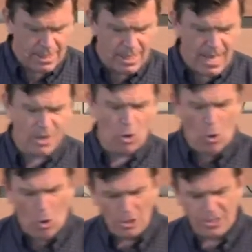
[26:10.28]
and a
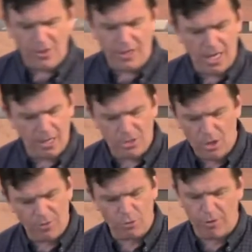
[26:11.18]
horse that the king
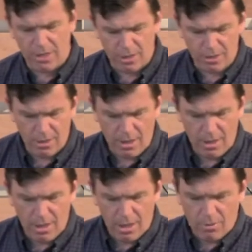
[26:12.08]
himself has ridden,
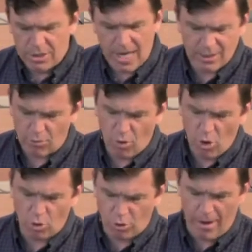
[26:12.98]
which has a
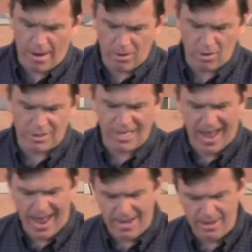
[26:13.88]
royal crown on its
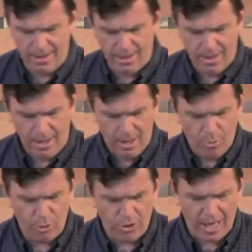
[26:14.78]
head.
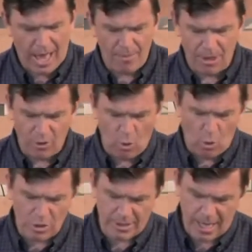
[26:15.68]
Put the garment and the
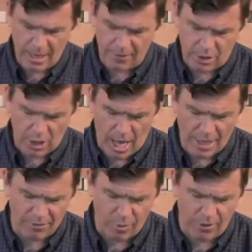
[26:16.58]
horse under the
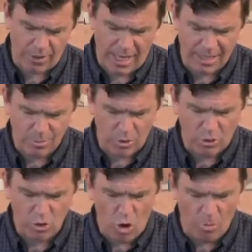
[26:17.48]
charge of one of the king's most
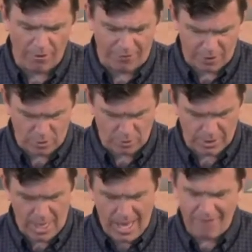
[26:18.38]
noble officials.
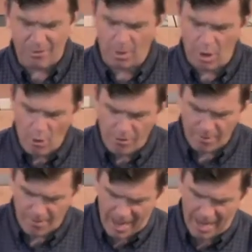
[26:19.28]
Have them clothe the
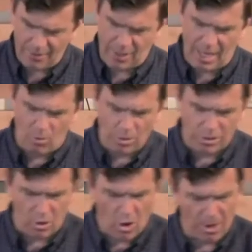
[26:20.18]
man the king wants
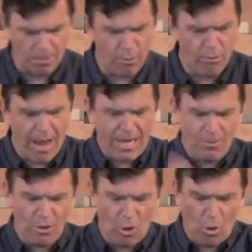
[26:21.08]
to honor. Parade him
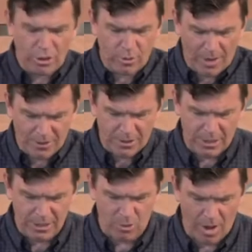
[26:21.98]
on the horse throughout the
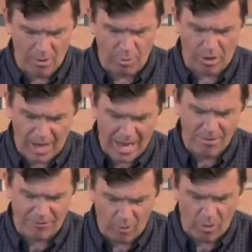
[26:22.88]
city square and proclaim
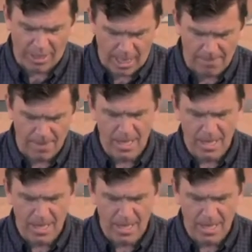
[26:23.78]
before him,